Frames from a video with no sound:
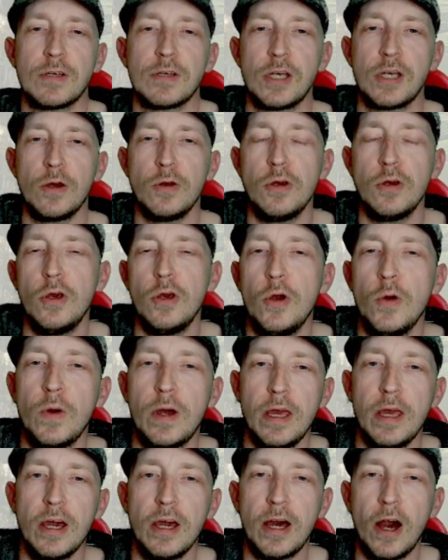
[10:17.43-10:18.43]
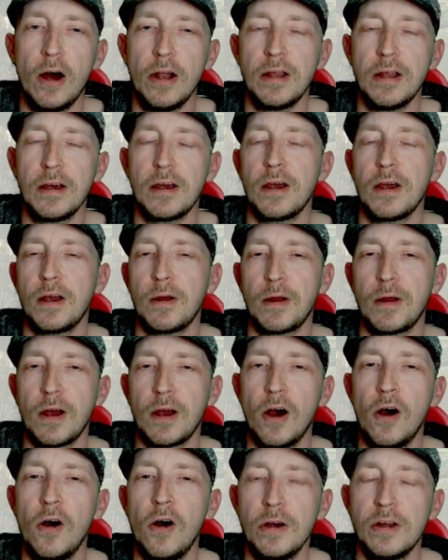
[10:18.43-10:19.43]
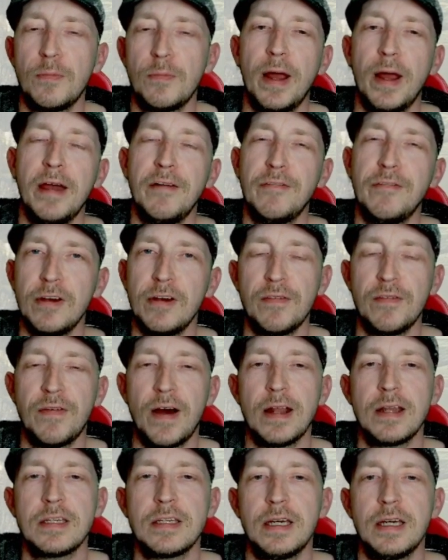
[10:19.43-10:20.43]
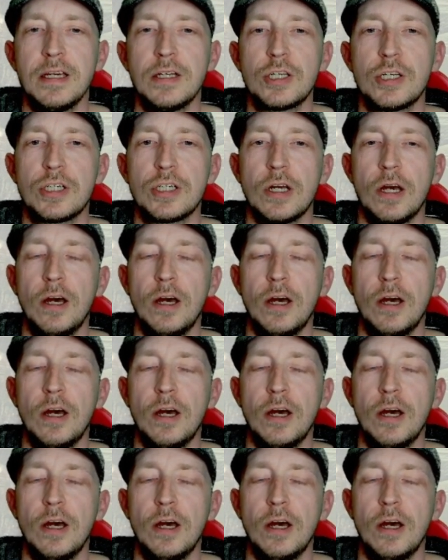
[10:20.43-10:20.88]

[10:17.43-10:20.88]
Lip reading: So you kind of play it for your advantage,